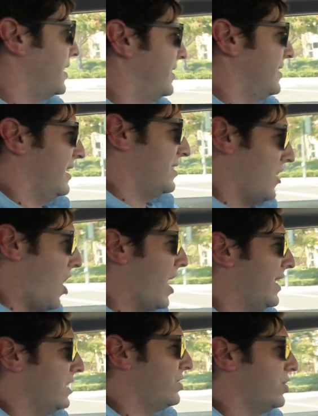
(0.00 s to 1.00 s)
It's an
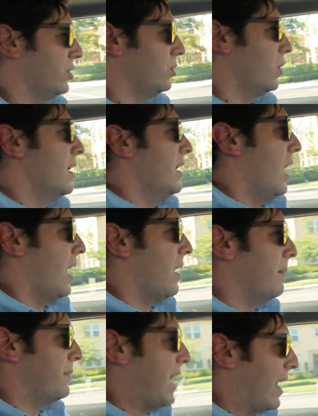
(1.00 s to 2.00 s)
odd issue
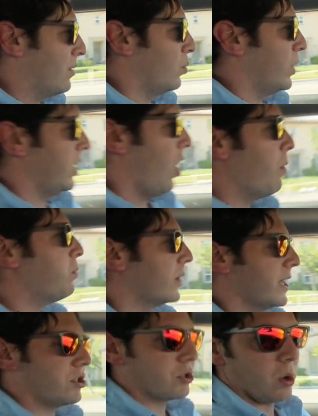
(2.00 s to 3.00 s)
that we hope will
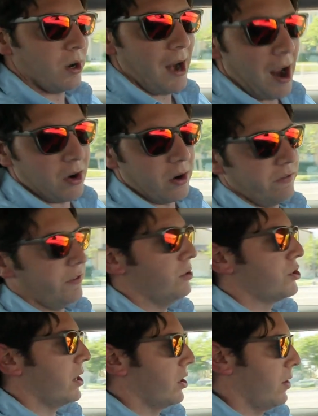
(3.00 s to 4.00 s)
get sorted out on
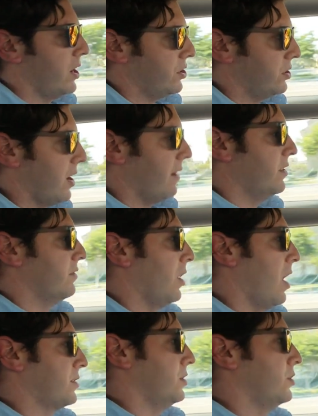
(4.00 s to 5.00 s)
future iterations of the
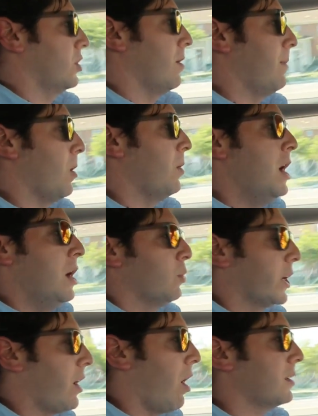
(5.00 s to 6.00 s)
Veloster Turbo.
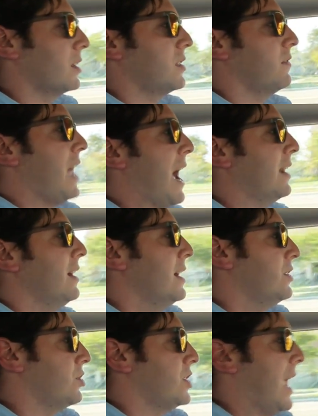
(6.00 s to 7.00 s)
Regardless of that,
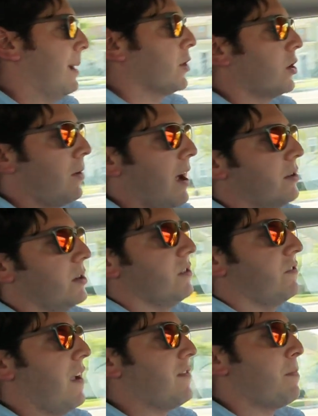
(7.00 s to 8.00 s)
just hammering around on
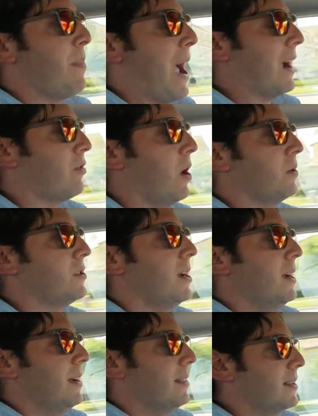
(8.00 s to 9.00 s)
your favorite back roads,
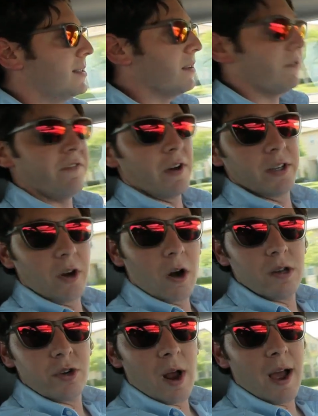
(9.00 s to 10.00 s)
this is a fun car
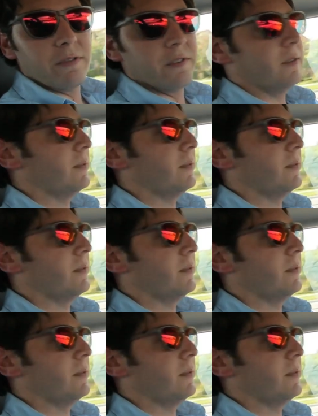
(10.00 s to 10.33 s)
to drive.